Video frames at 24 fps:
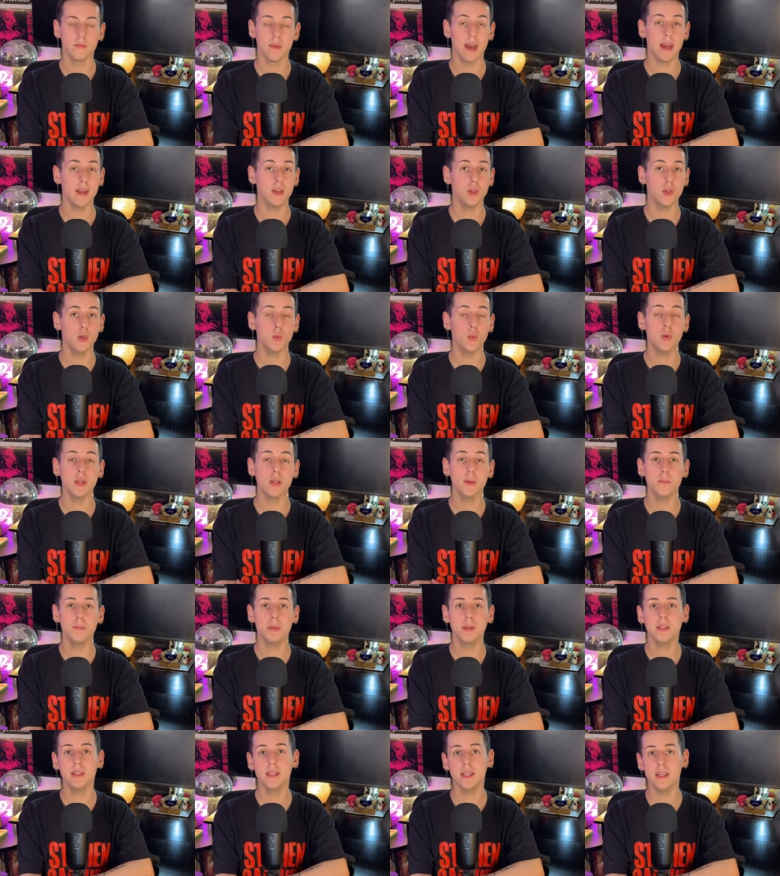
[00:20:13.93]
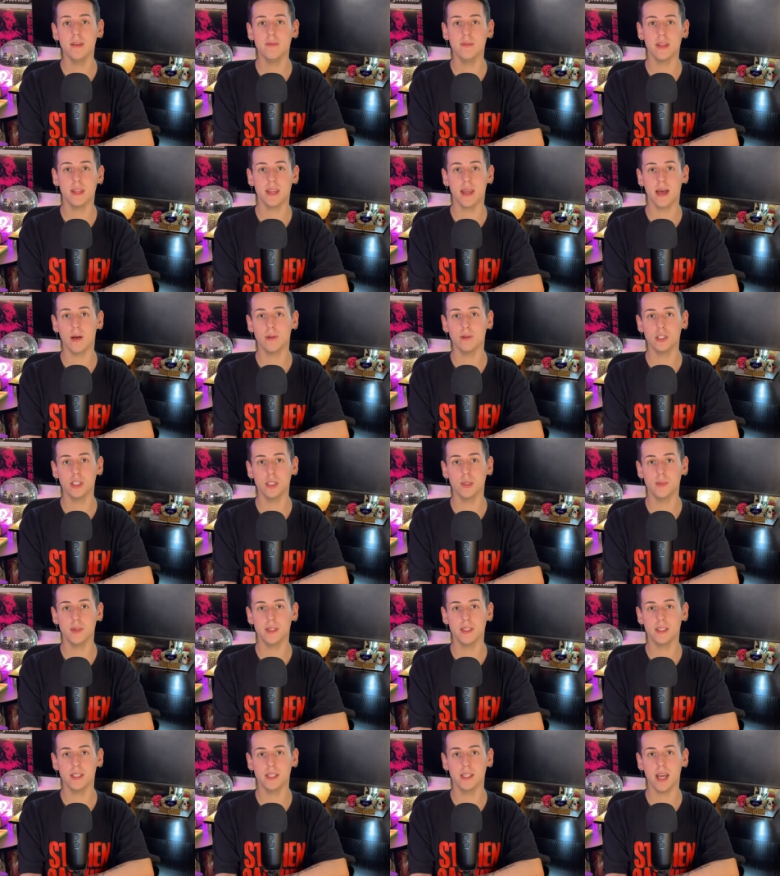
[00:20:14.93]
And you wouldn't believe that
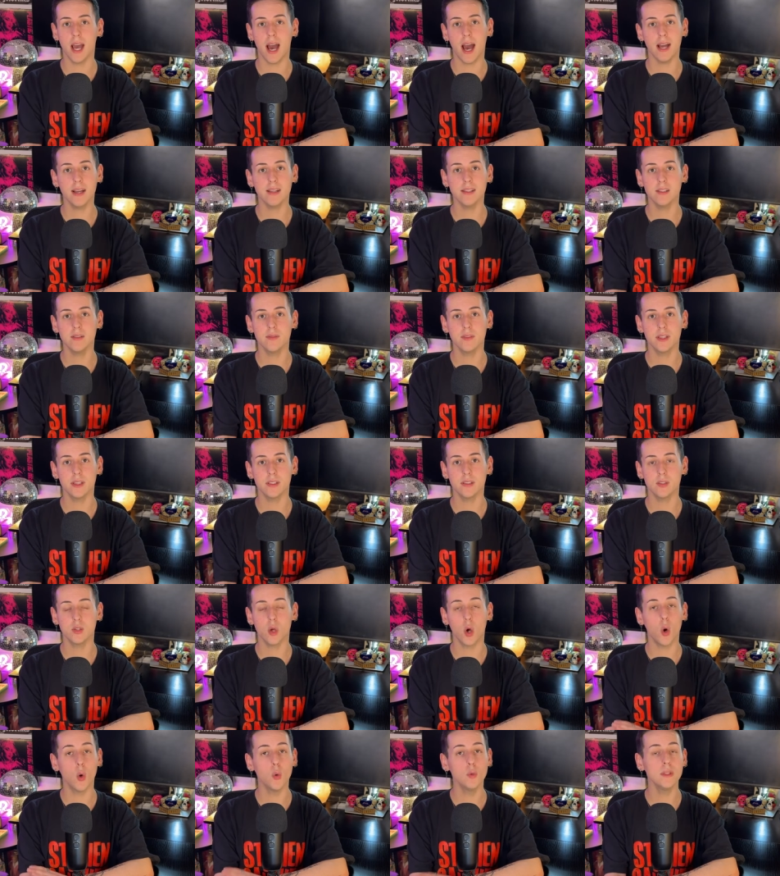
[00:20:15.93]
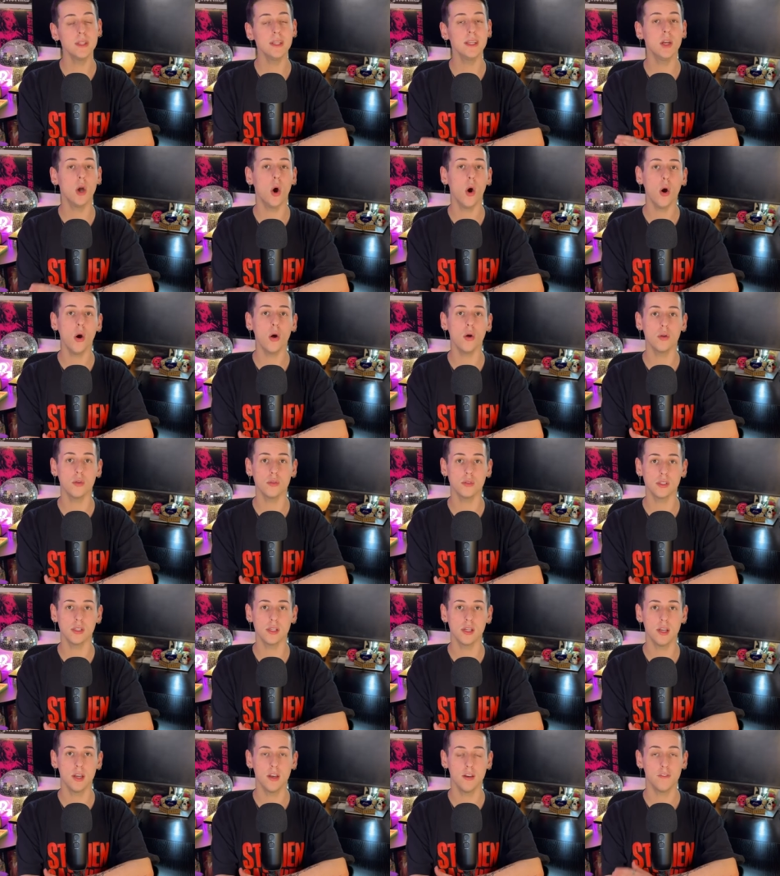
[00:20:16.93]
LGBT activists only called
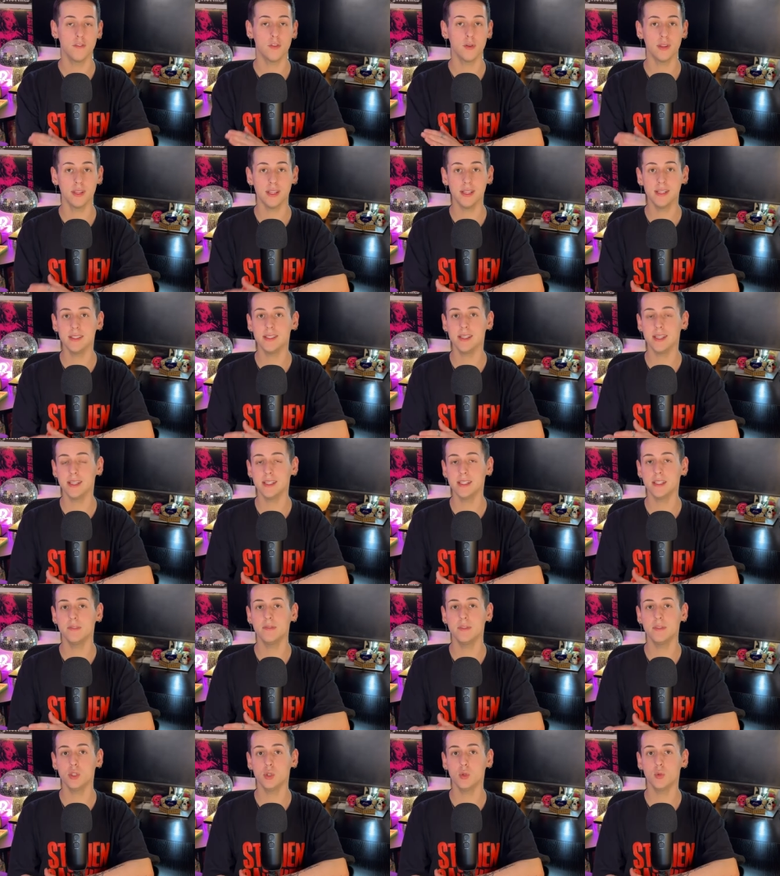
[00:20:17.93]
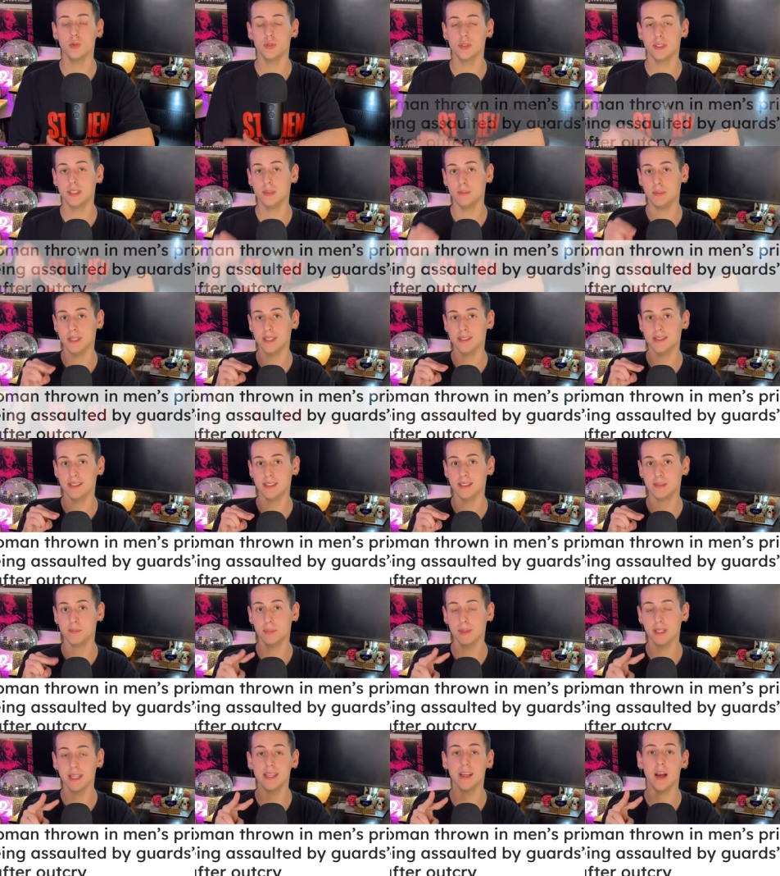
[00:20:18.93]
for these individuals to be
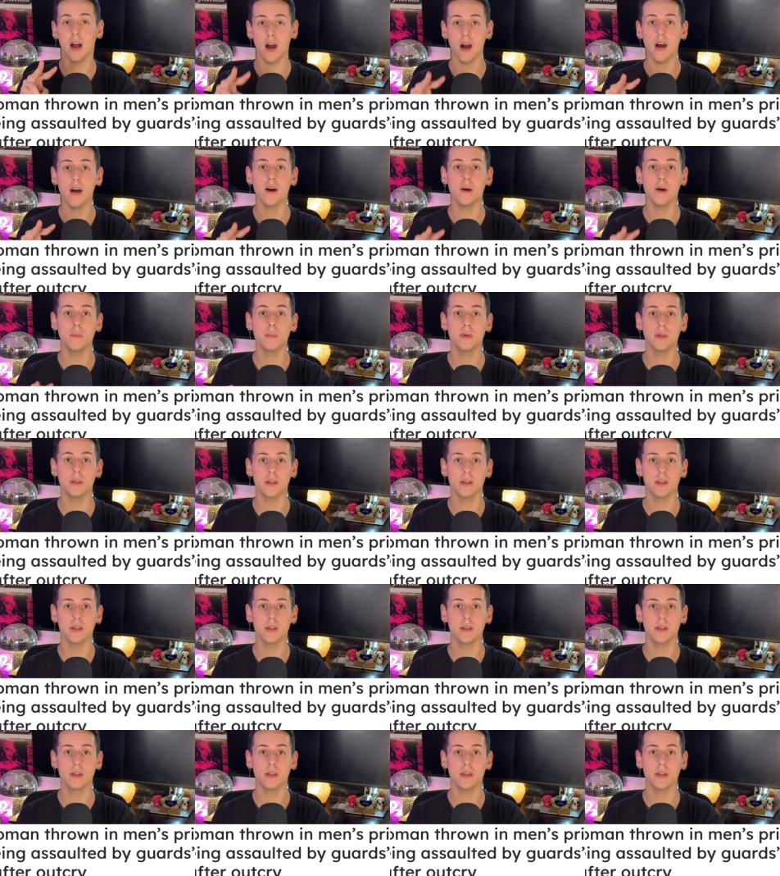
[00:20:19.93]
split up